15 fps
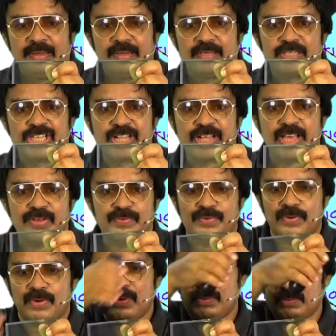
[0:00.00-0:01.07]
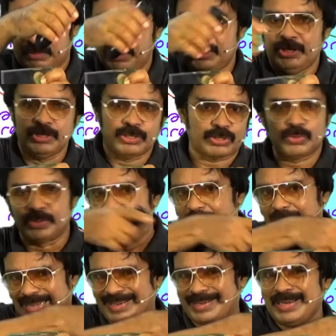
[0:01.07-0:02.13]
So therefore, you saw
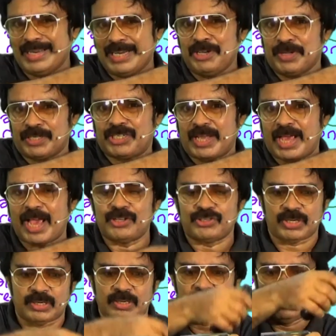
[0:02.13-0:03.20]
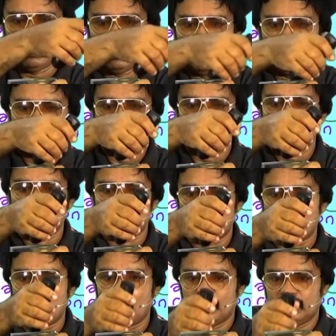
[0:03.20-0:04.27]
that in investigation. So
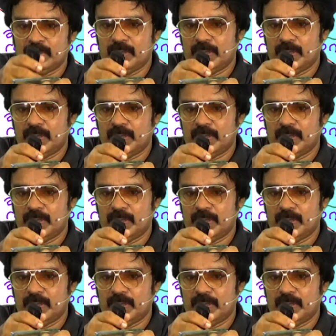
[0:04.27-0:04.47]
therefore,